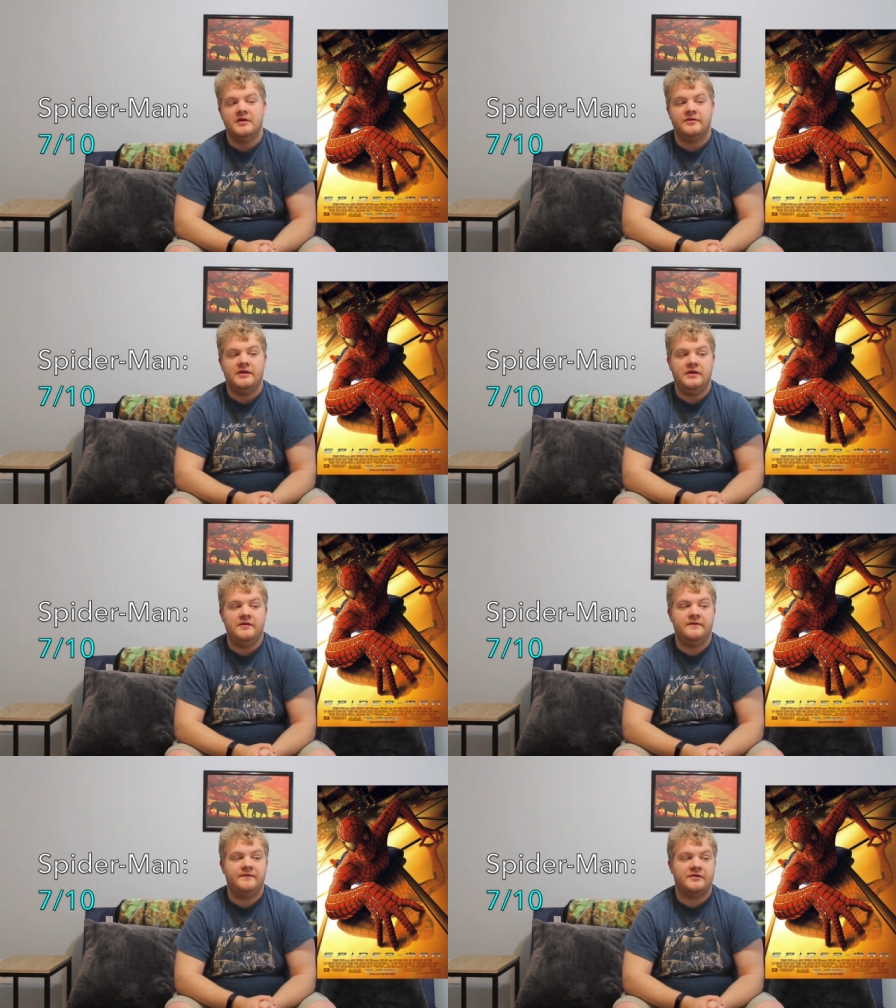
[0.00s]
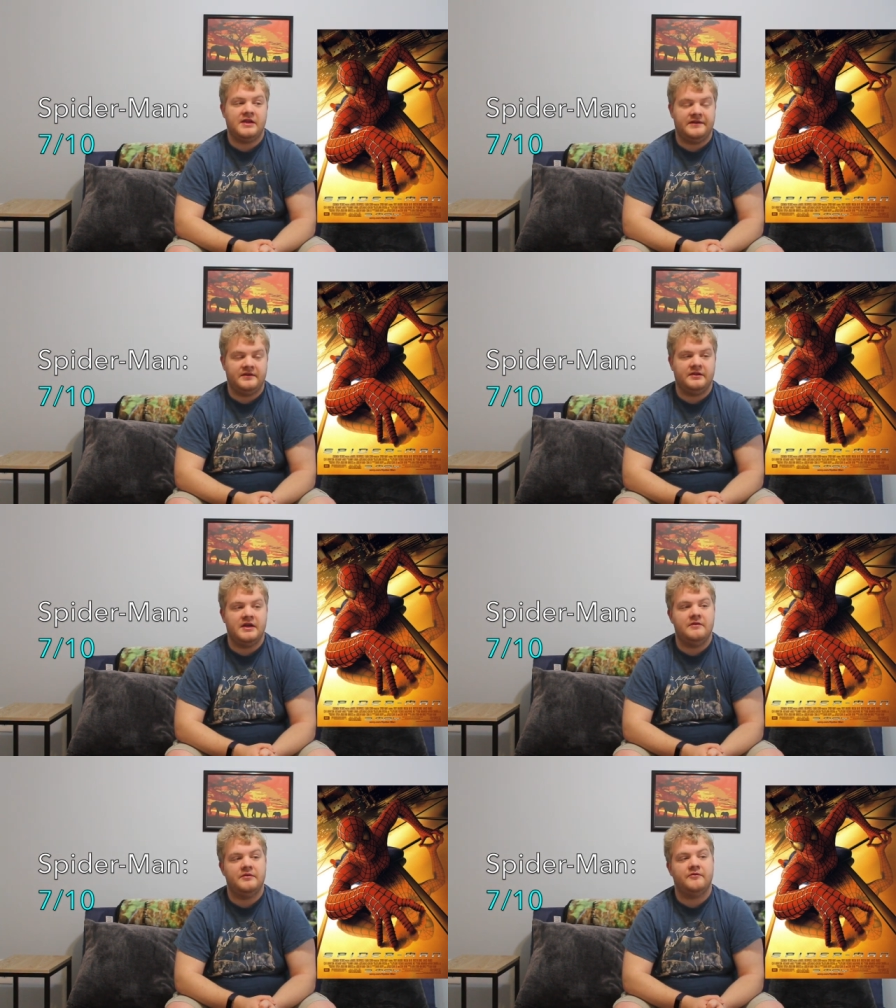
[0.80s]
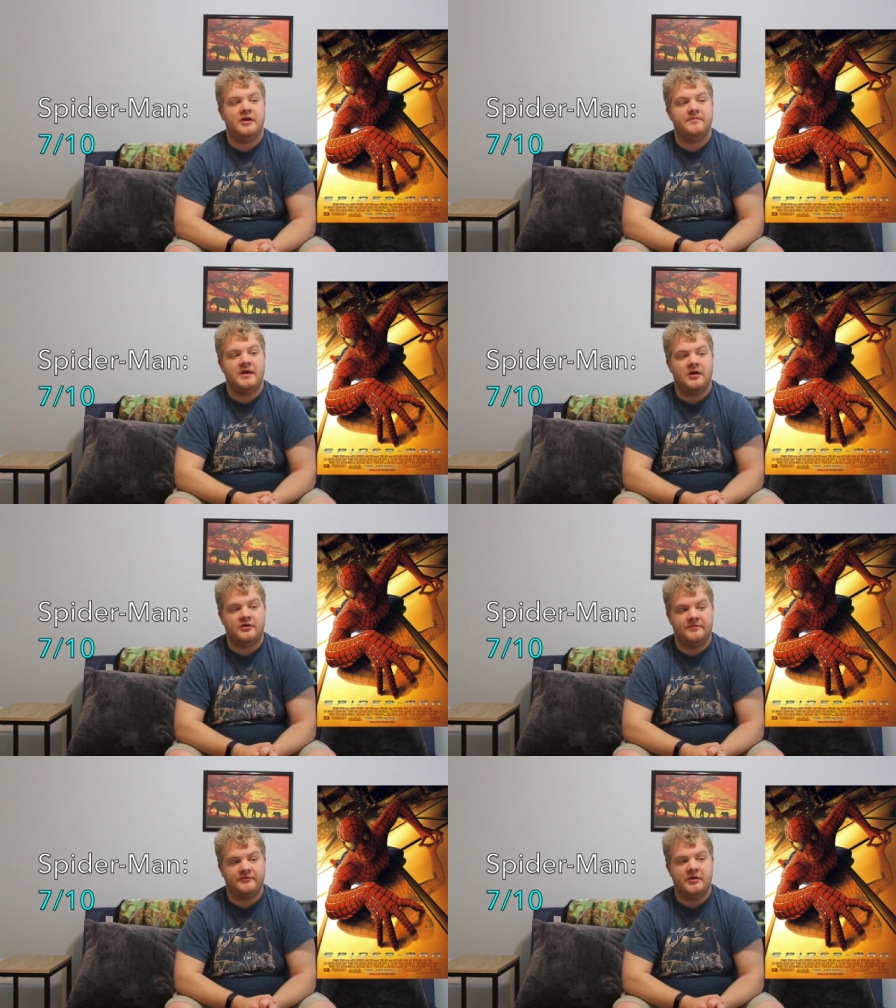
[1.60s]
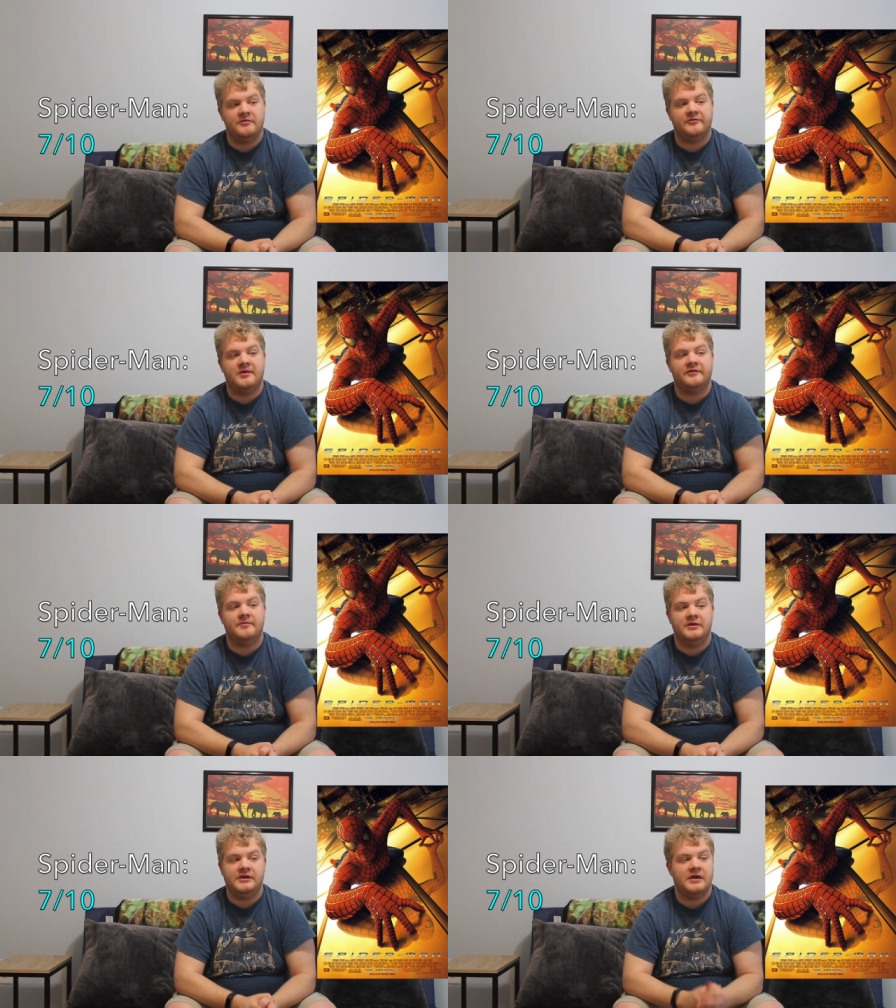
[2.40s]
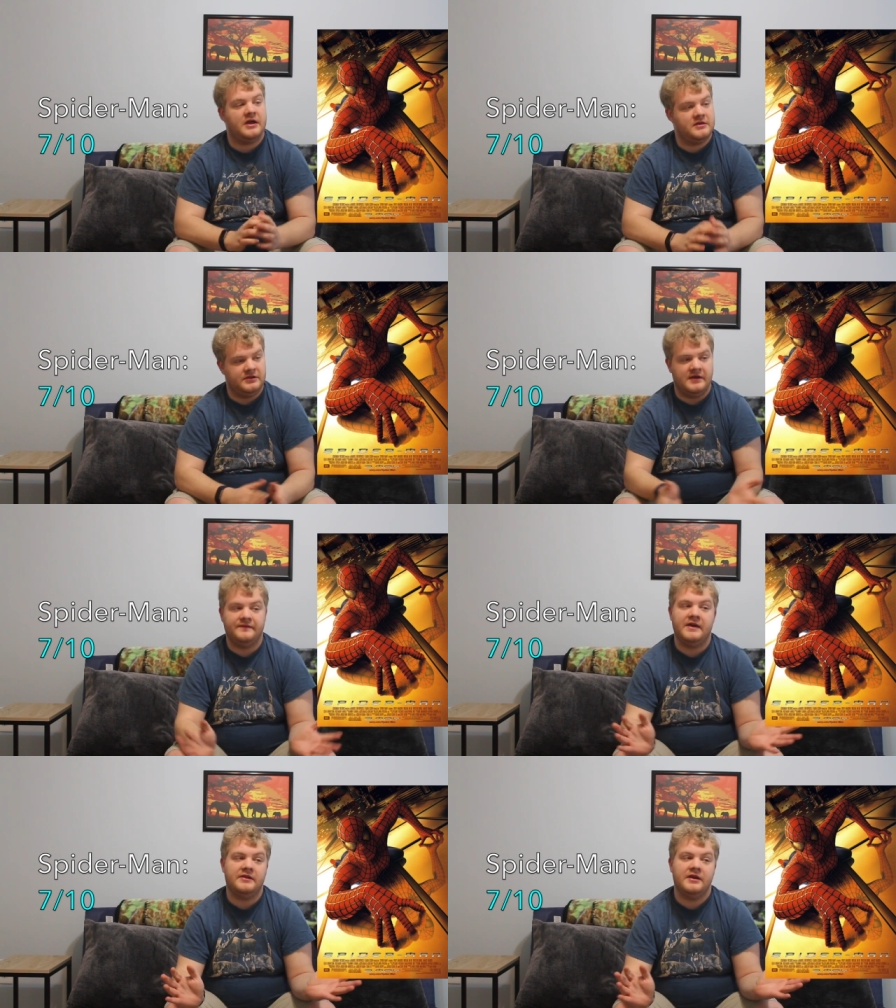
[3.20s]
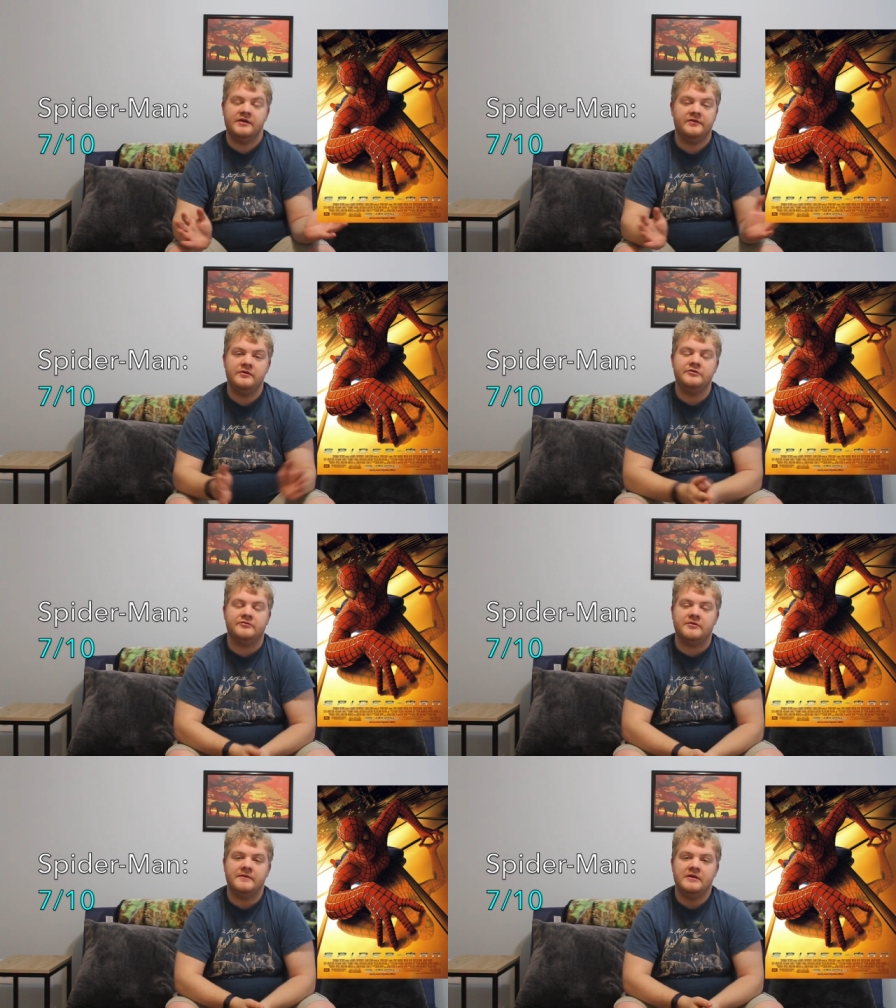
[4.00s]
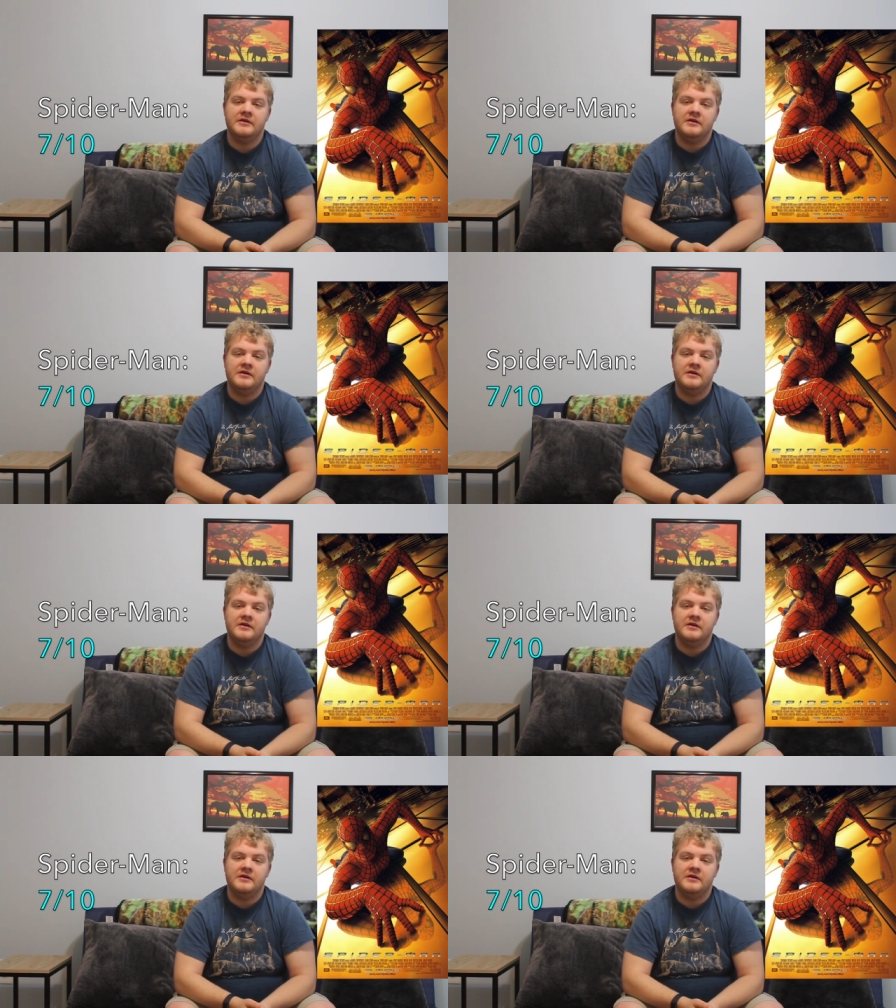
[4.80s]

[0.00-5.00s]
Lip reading: The classic line, with great power comes great responsibility, I love that line as usual.